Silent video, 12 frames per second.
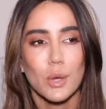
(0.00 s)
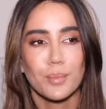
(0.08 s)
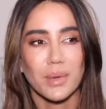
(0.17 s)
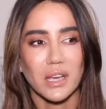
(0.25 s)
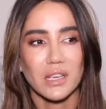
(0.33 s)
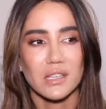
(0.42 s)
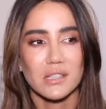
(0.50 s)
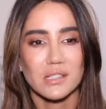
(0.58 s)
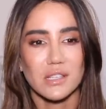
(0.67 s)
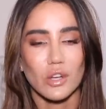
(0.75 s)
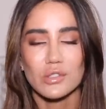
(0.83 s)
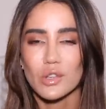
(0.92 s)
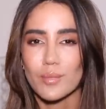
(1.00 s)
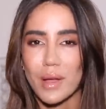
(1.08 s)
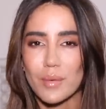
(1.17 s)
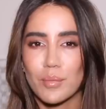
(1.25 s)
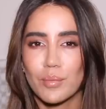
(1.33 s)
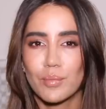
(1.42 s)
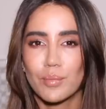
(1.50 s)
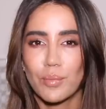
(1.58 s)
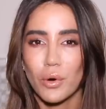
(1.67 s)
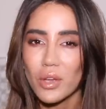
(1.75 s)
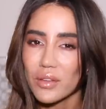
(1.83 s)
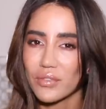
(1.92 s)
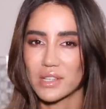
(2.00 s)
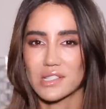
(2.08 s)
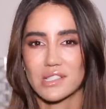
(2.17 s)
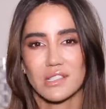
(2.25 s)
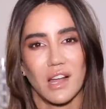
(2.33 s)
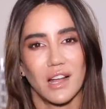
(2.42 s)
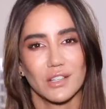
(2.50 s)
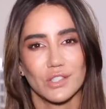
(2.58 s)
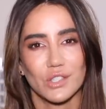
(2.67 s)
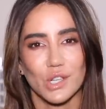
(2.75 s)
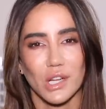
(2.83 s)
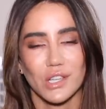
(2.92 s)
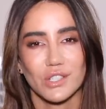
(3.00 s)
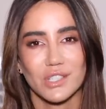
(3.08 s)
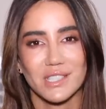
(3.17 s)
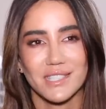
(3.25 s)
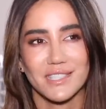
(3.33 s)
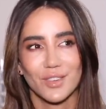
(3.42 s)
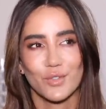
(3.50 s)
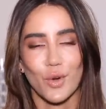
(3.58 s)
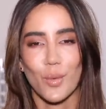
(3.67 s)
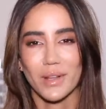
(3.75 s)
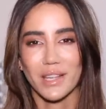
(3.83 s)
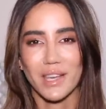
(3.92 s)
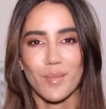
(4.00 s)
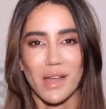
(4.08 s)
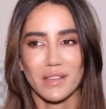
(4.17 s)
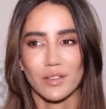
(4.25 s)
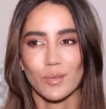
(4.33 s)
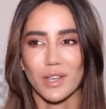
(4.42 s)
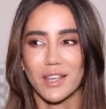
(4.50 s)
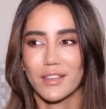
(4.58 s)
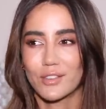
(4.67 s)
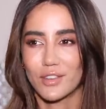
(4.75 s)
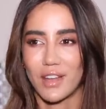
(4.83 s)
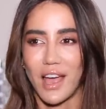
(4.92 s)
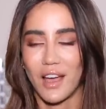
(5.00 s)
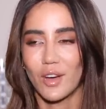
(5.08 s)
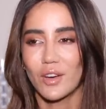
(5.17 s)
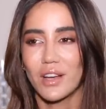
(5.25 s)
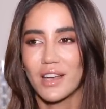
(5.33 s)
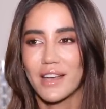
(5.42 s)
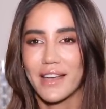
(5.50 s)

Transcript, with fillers: Because also my boyfriend's styles changed from when he met me to now.